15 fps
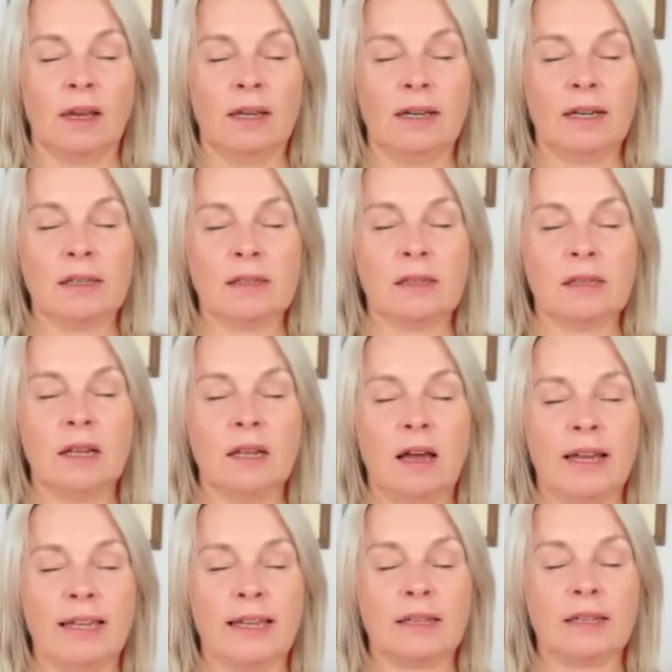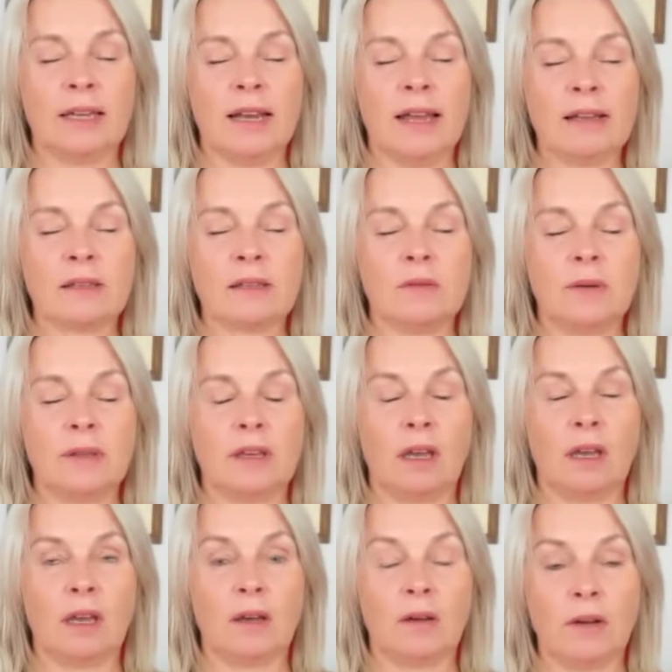And as the light connects with
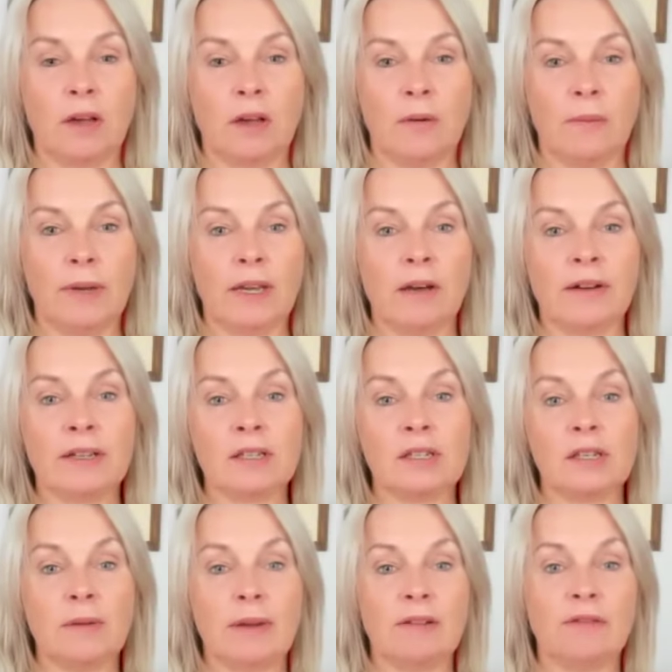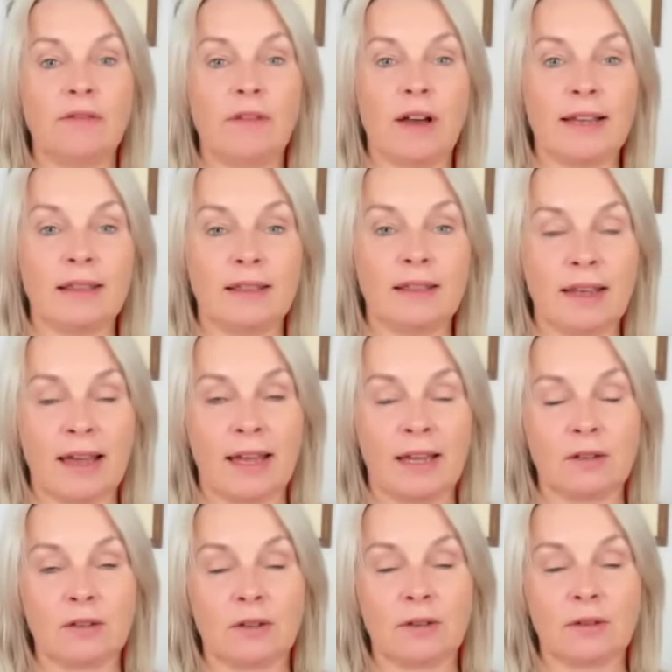you, we're going to invite the
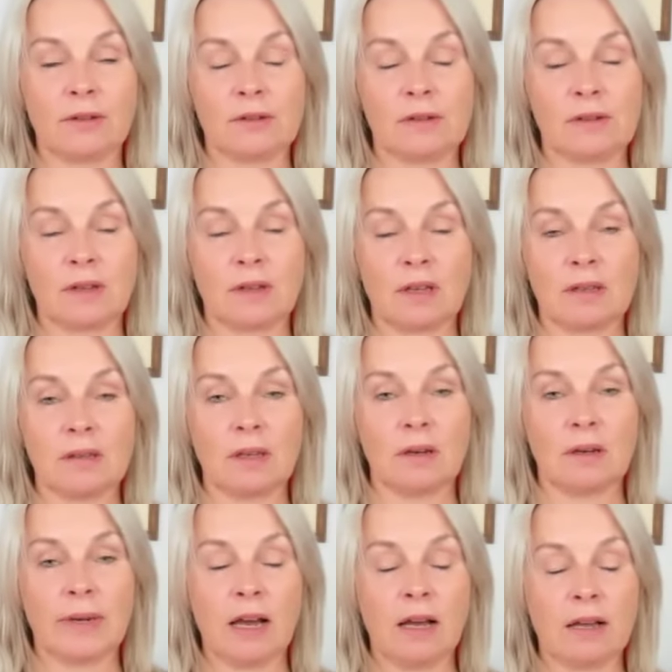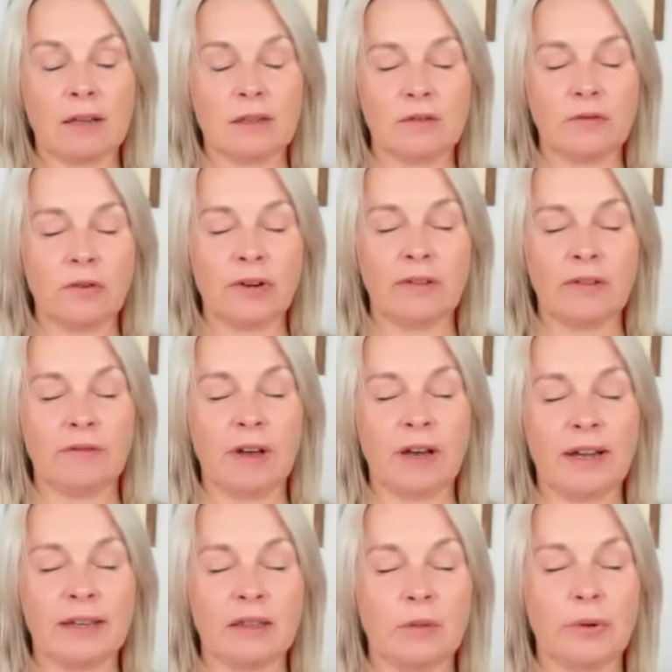angels. So we ask for and
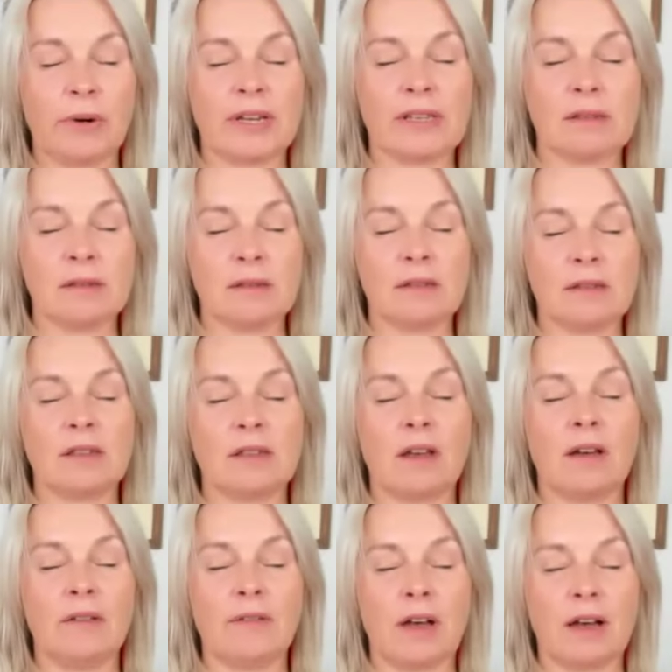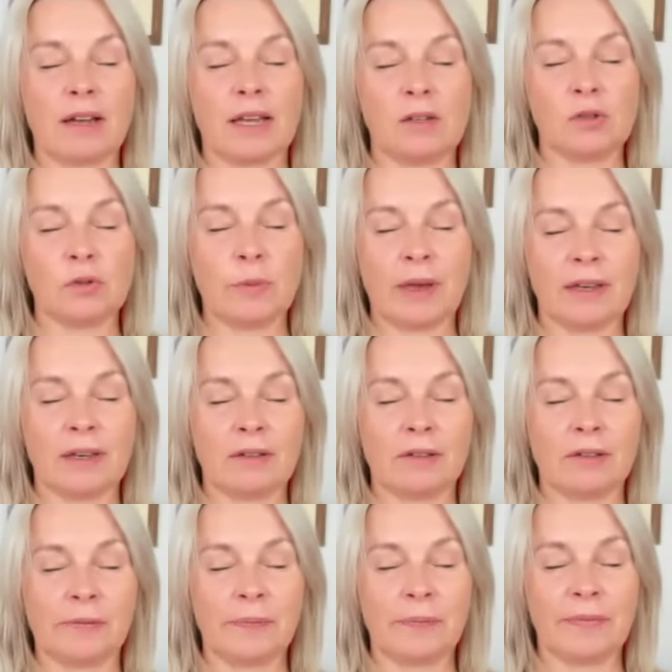invite the presence of Archangel
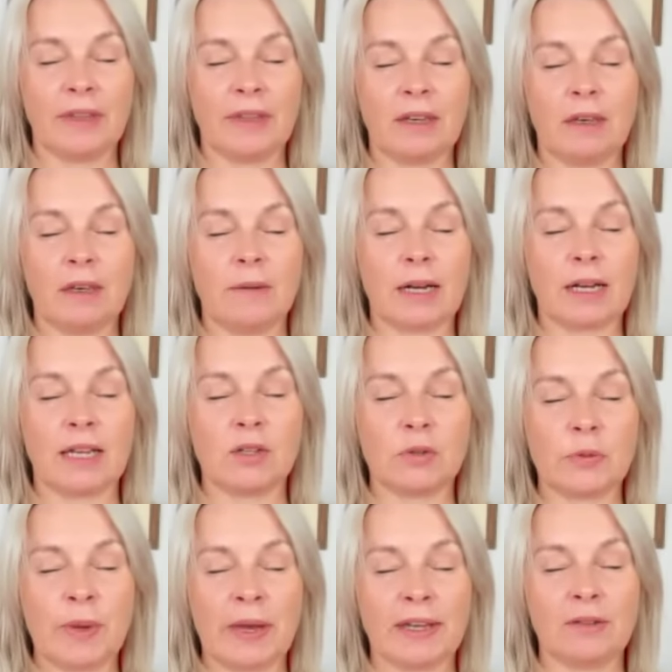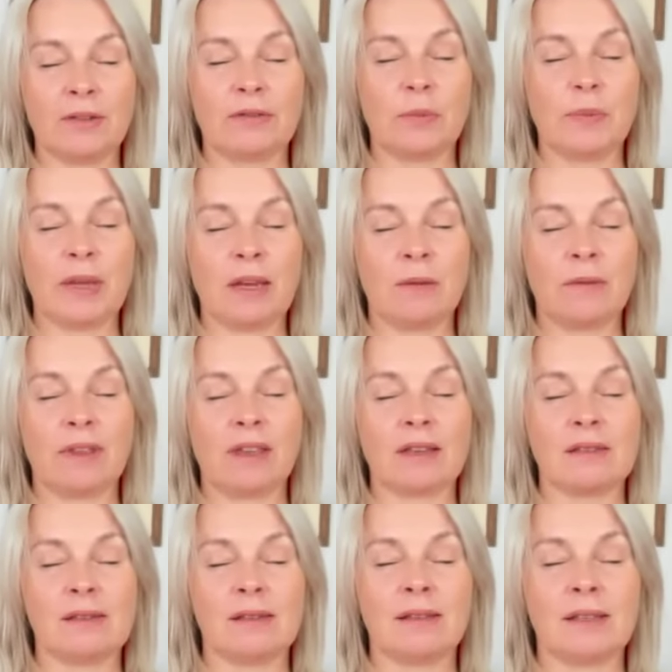Michael. Thank you, Archangel Michael, for being with
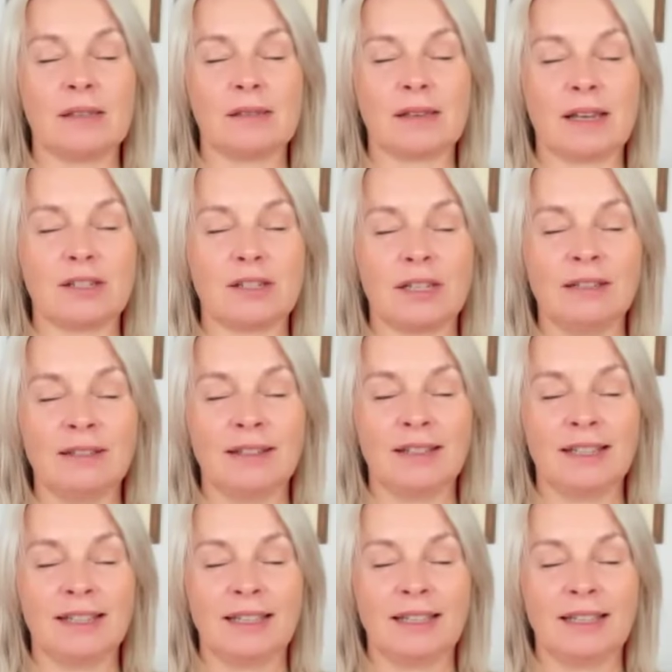us in this session,